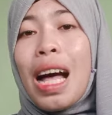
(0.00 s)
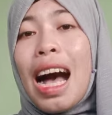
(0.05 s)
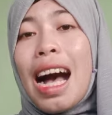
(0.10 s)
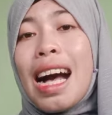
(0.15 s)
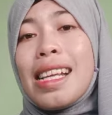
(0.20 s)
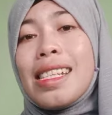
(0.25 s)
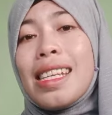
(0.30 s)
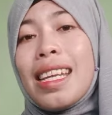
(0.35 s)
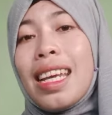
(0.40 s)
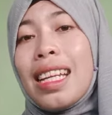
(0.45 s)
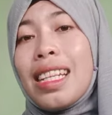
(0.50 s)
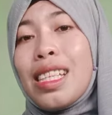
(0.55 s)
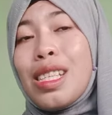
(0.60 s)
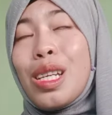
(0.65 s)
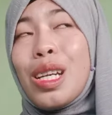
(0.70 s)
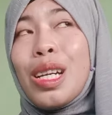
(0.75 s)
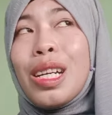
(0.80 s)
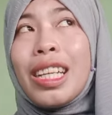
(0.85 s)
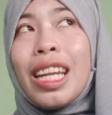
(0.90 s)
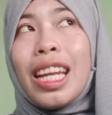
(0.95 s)
as it
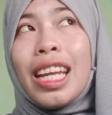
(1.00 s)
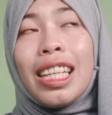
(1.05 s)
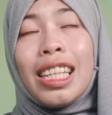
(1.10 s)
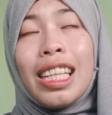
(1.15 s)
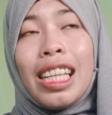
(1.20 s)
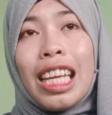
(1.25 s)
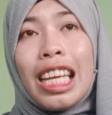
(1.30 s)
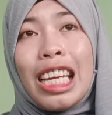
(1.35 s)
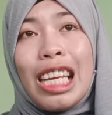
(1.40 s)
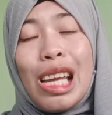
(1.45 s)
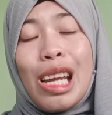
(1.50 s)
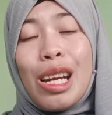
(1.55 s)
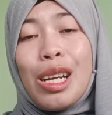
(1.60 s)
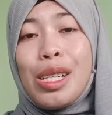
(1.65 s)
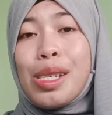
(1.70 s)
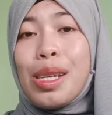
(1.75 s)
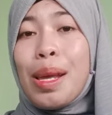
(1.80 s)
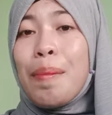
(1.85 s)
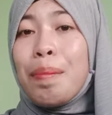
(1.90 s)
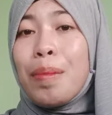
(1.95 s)
certainly
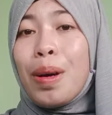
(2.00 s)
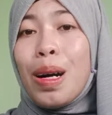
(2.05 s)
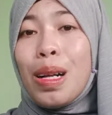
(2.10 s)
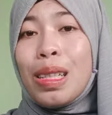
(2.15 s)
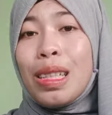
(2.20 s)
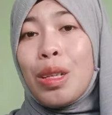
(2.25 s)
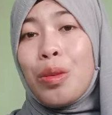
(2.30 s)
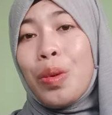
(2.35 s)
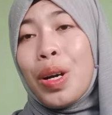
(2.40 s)
resembles